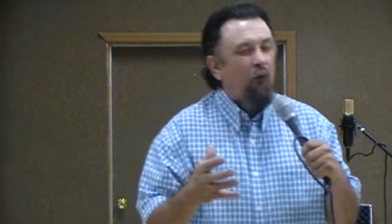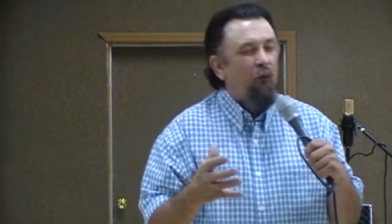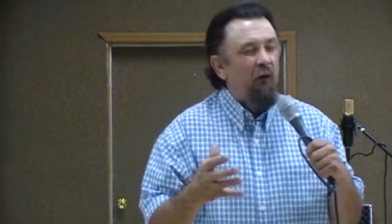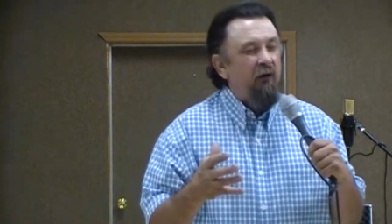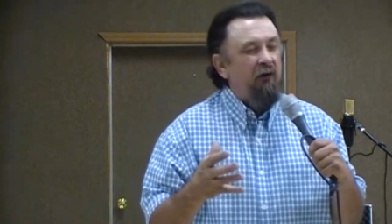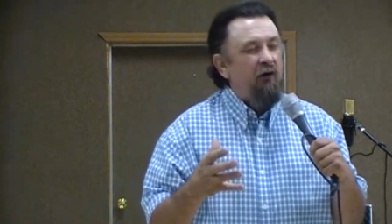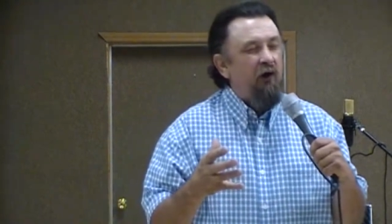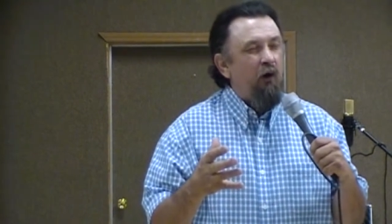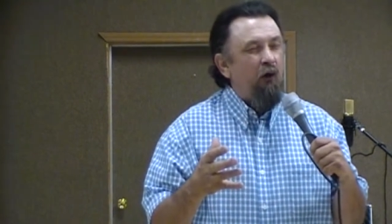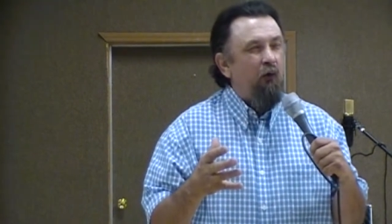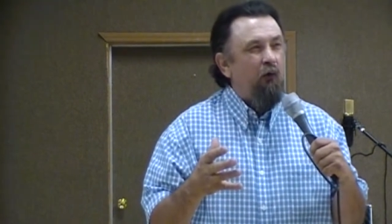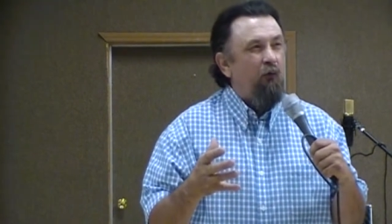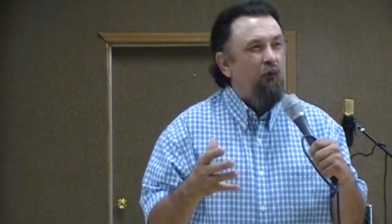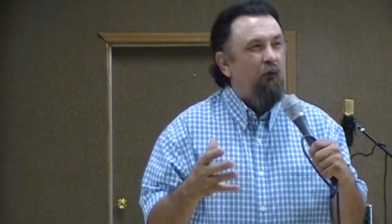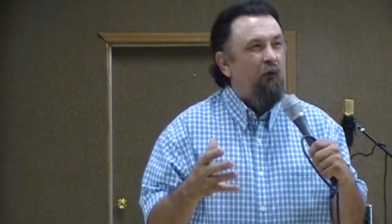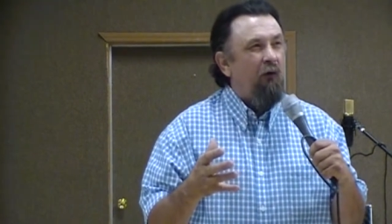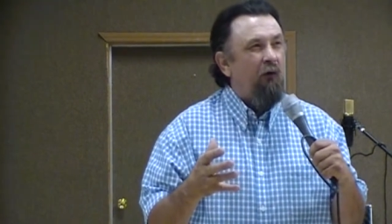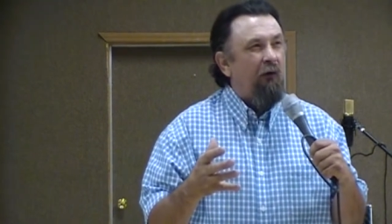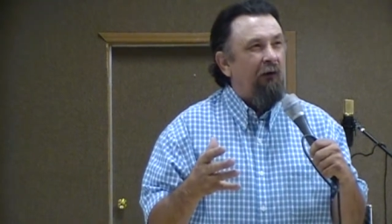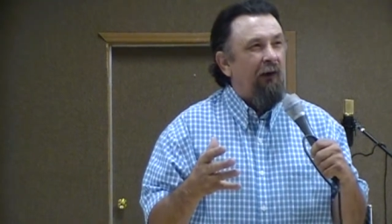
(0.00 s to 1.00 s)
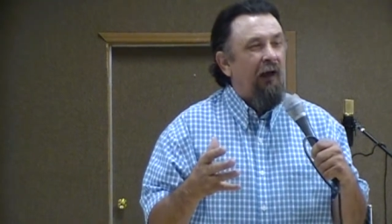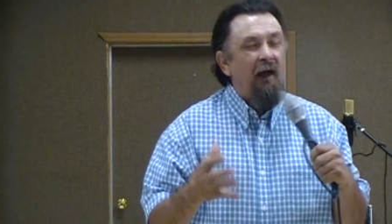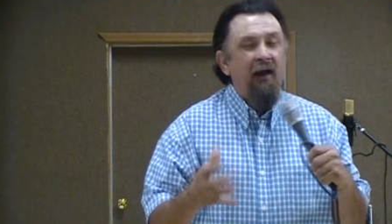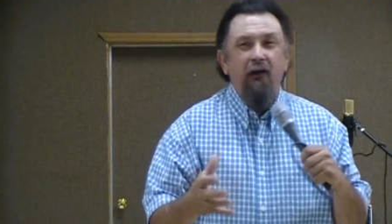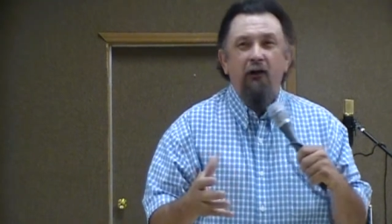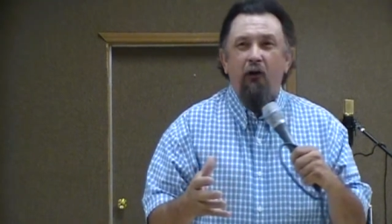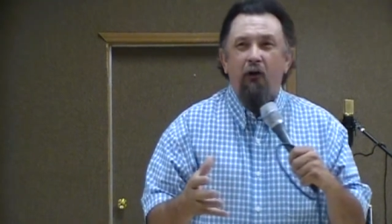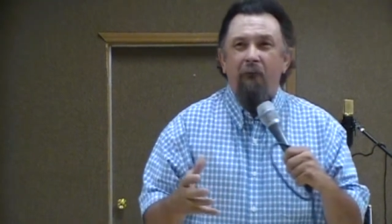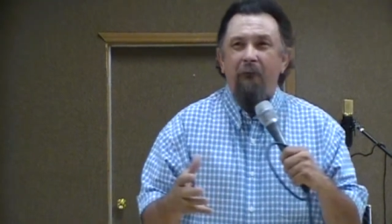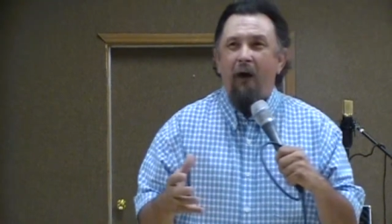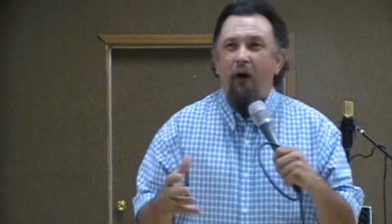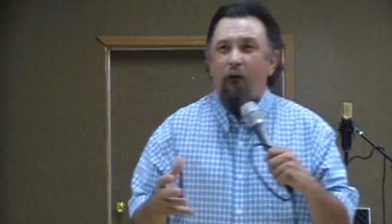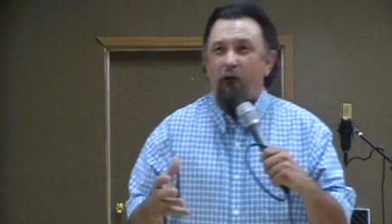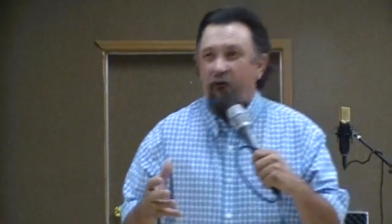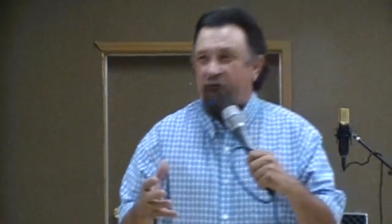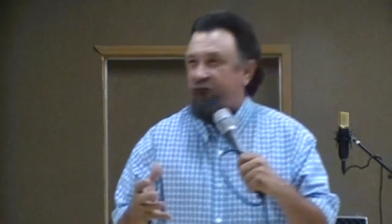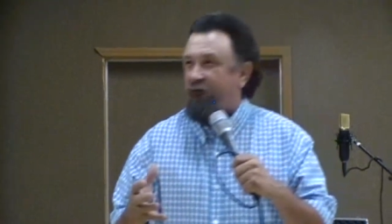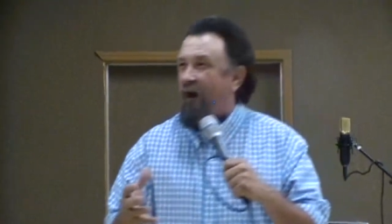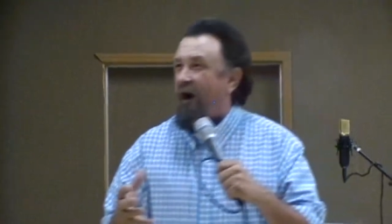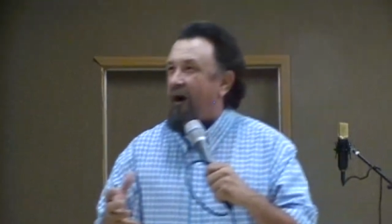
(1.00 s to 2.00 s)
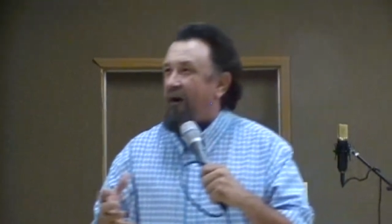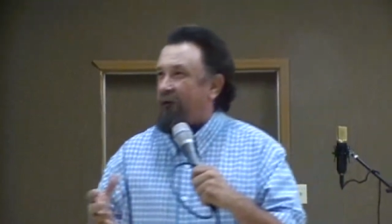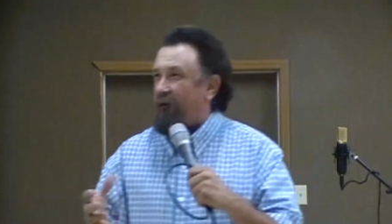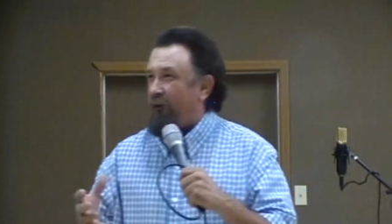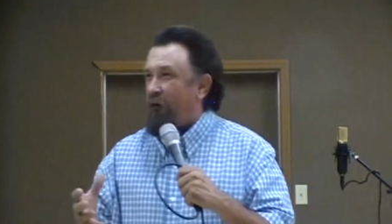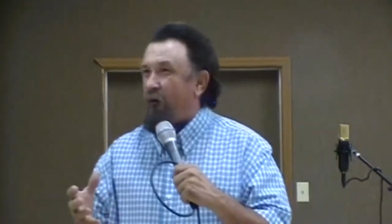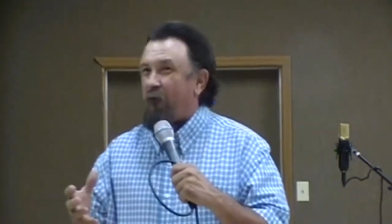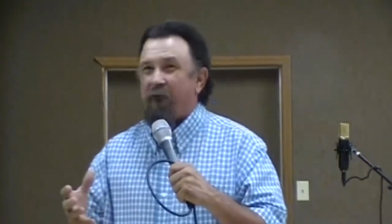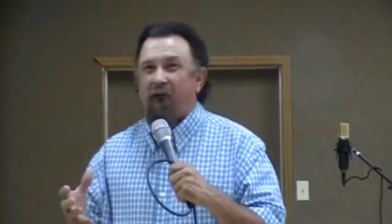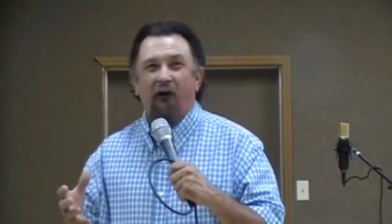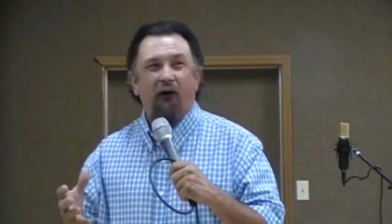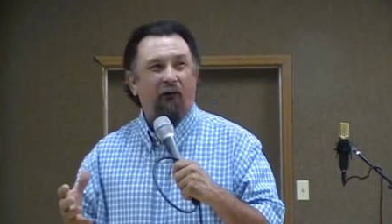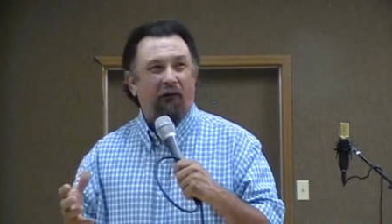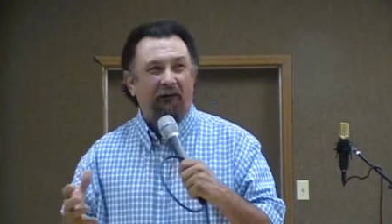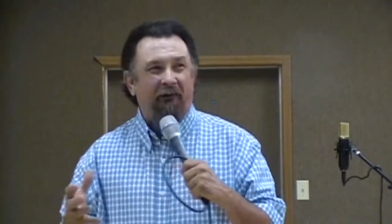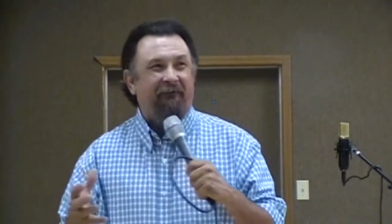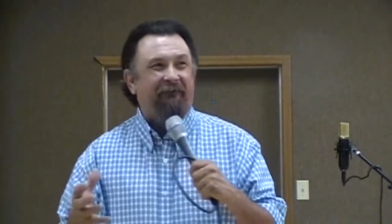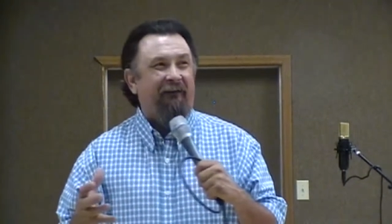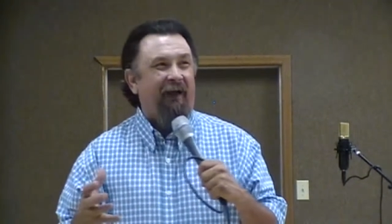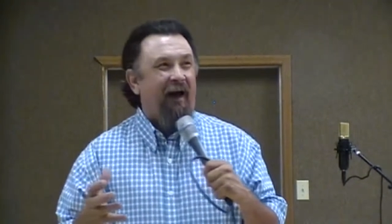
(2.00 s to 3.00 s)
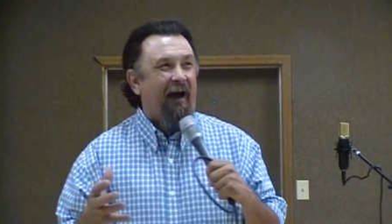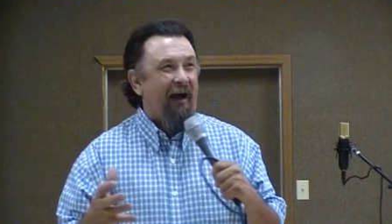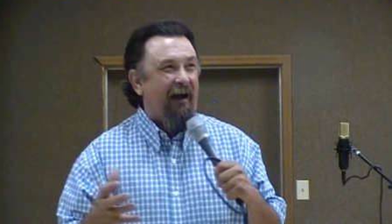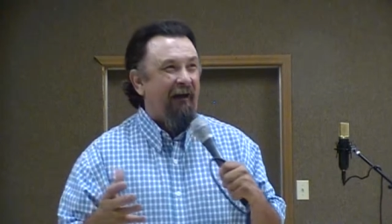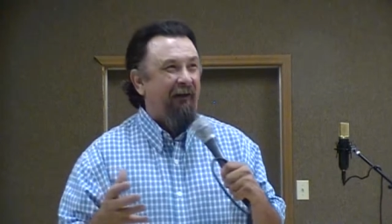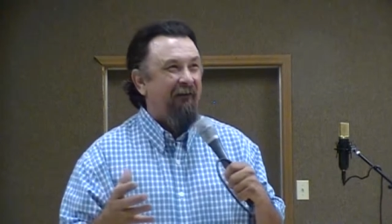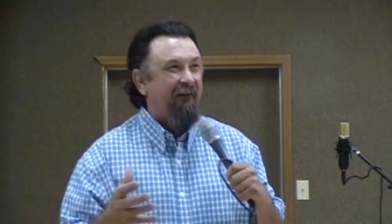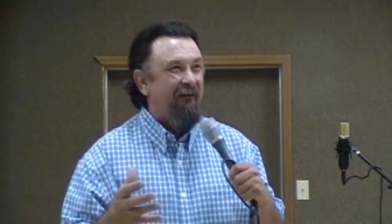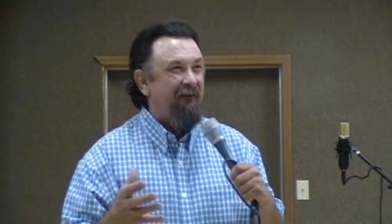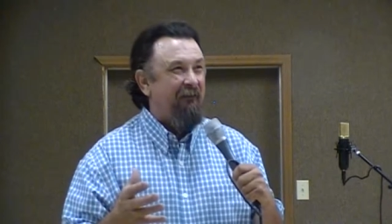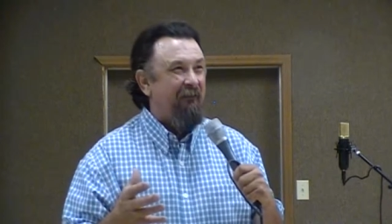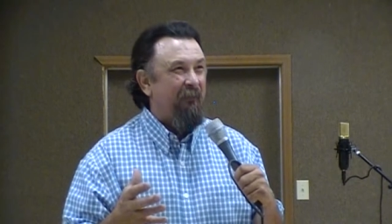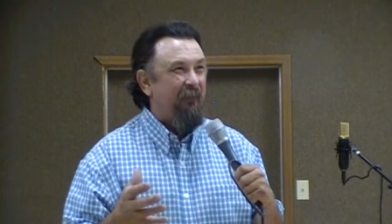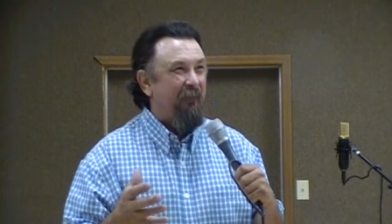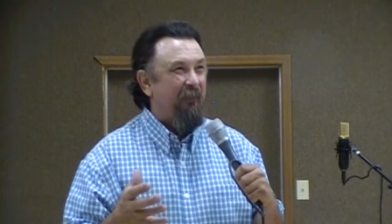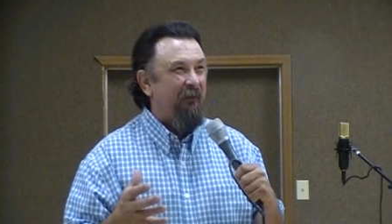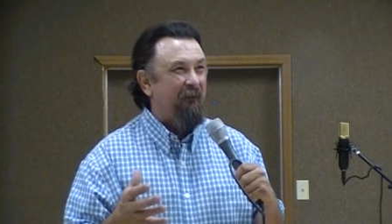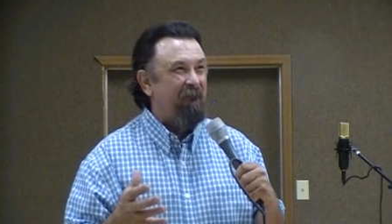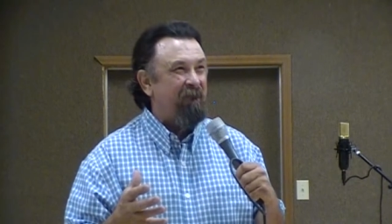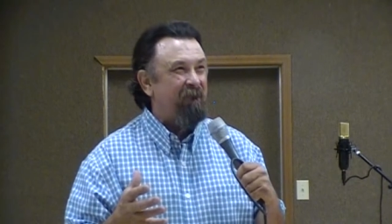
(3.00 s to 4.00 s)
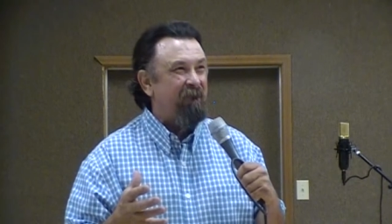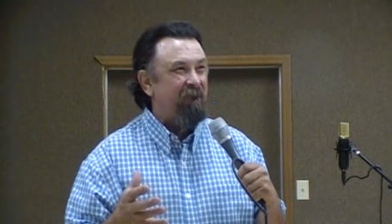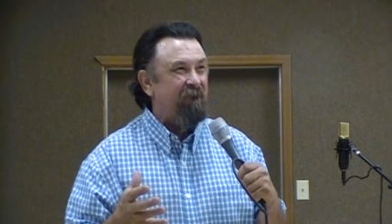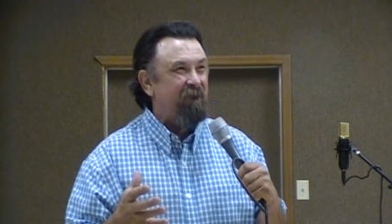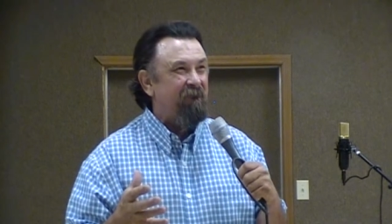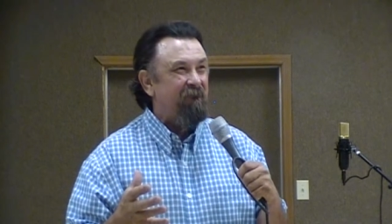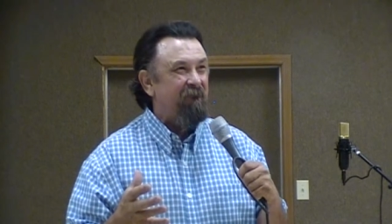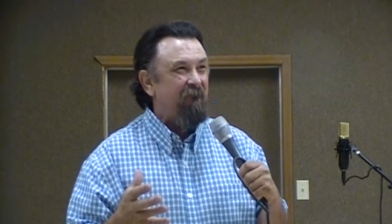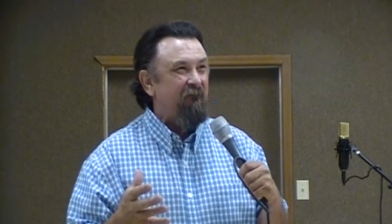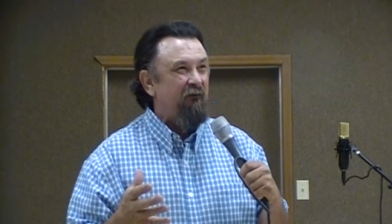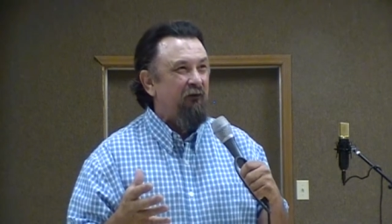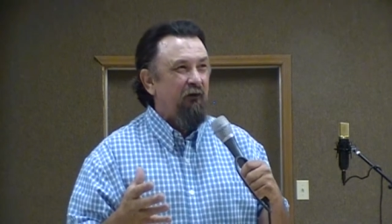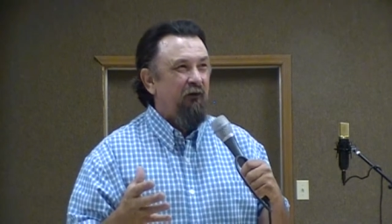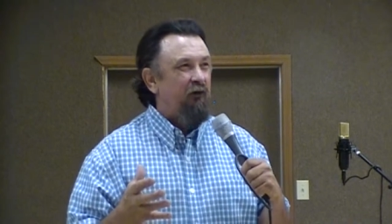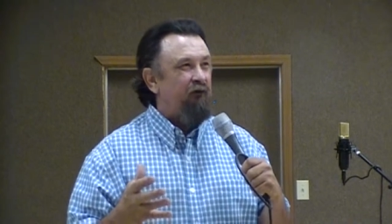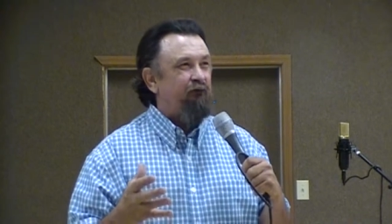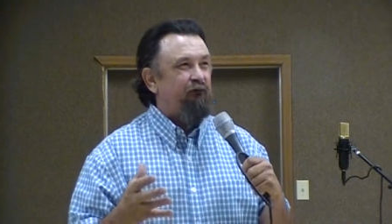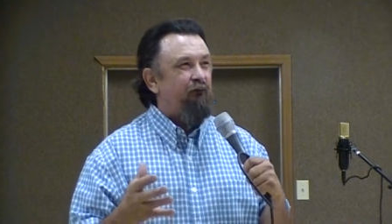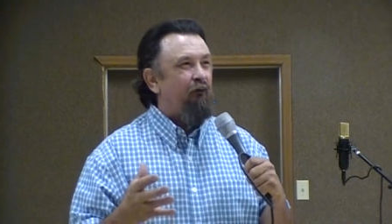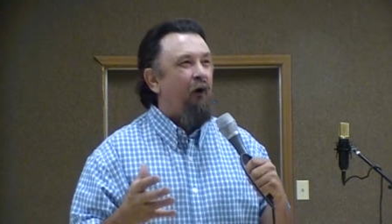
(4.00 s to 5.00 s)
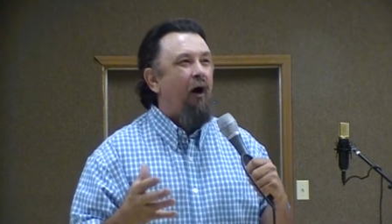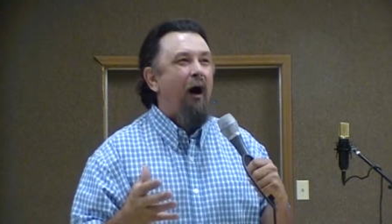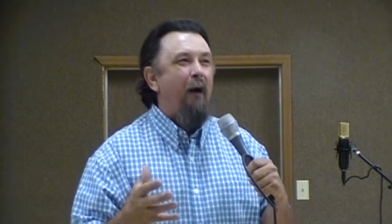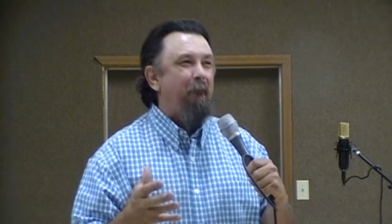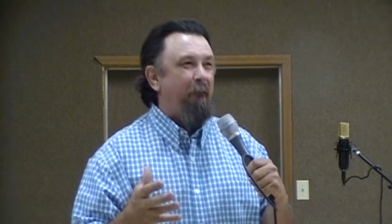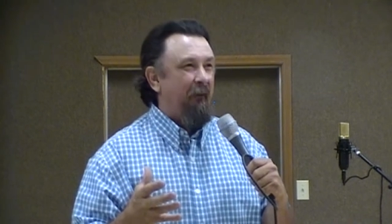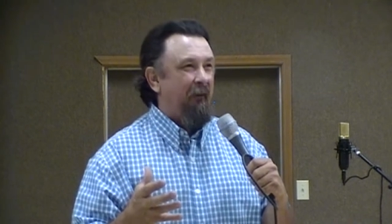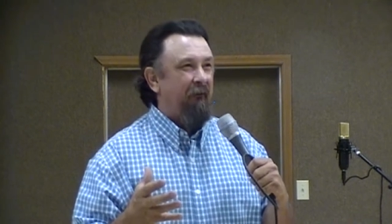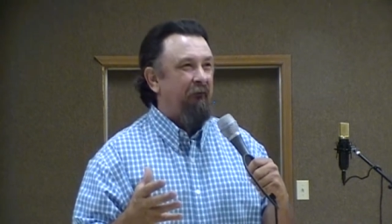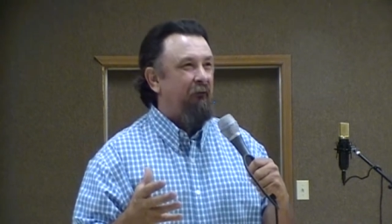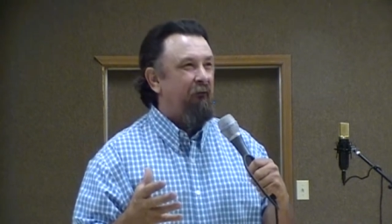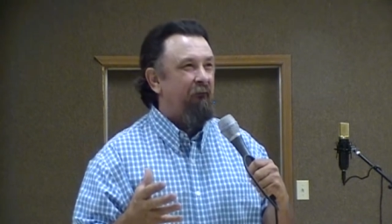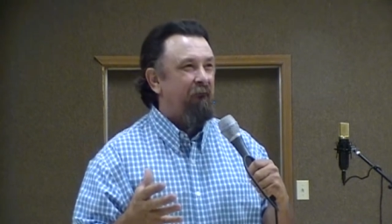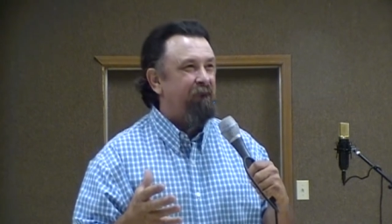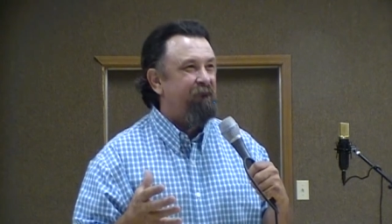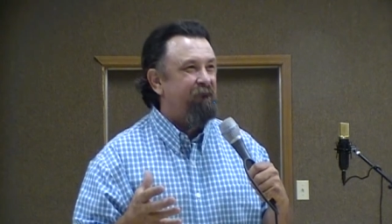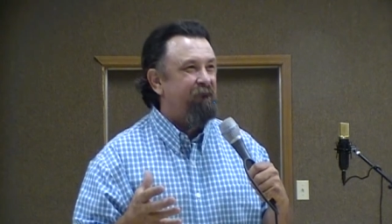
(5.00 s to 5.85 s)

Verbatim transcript: When you lay your motorcycle over on its side, you just drop it